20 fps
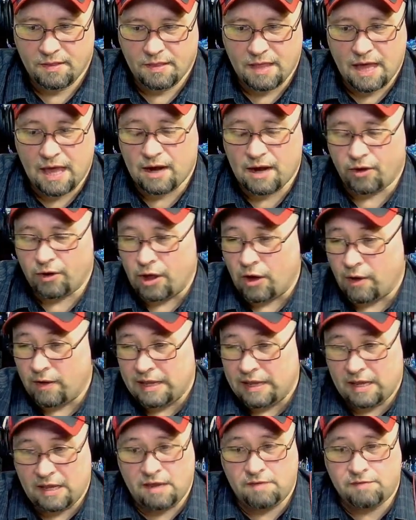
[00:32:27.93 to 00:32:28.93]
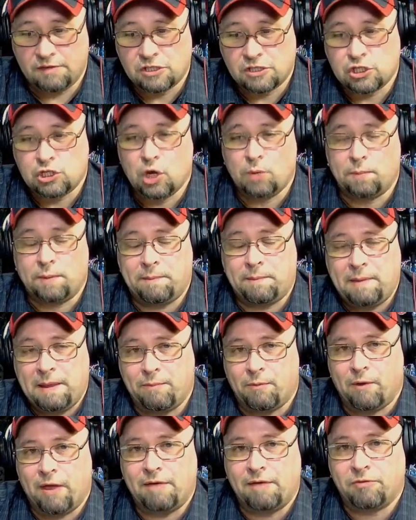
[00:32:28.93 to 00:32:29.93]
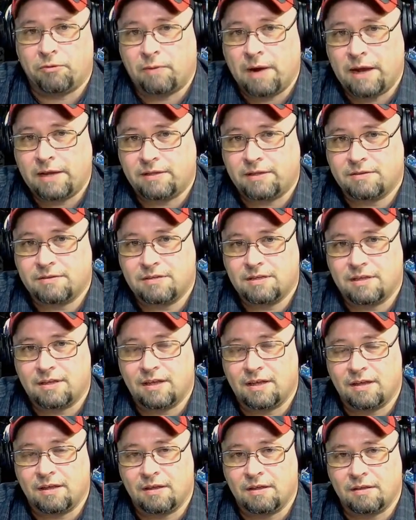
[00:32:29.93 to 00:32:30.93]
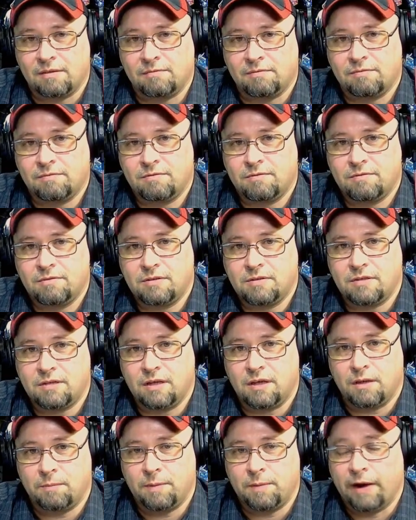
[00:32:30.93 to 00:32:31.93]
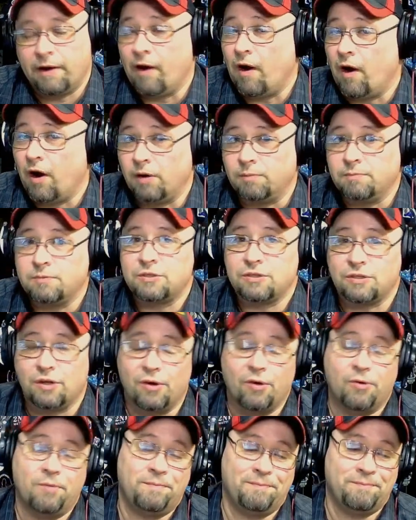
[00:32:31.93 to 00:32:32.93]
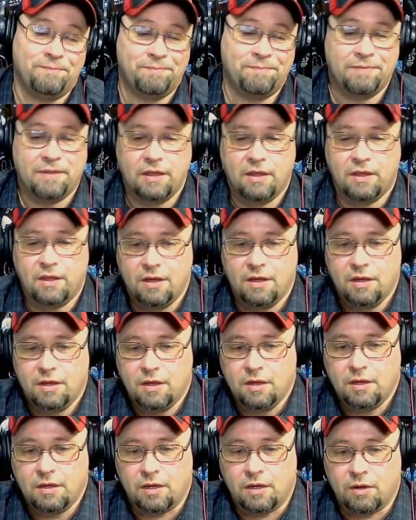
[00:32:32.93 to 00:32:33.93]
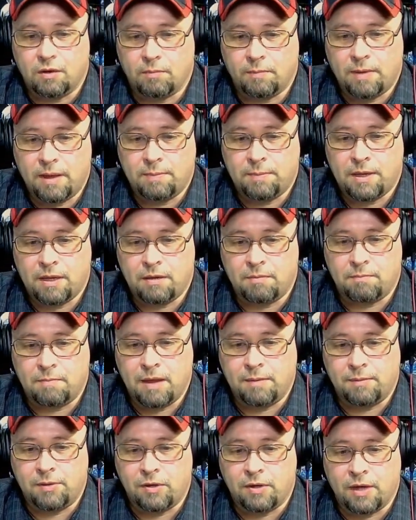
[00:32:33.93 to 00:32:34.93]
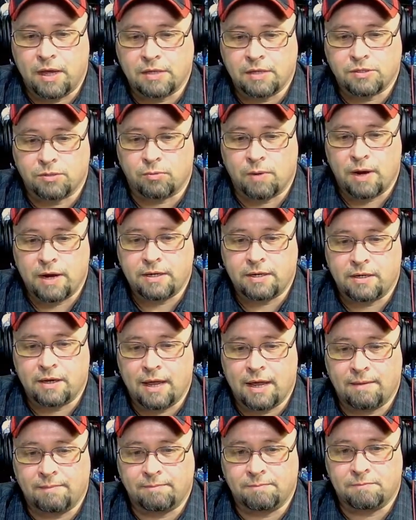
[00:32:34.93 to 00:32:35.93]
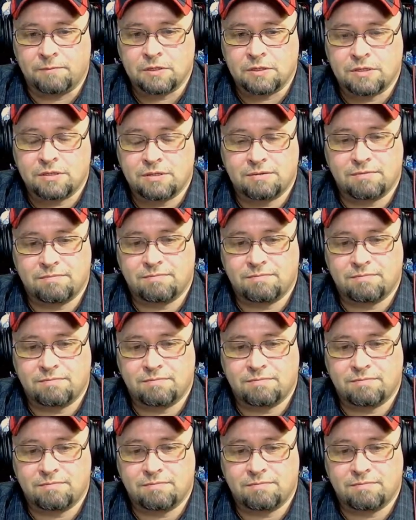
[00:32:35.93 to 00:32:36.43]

I don't know. Even stupid people have the right to bear arms. So, maybe you guys are right, and I'm just,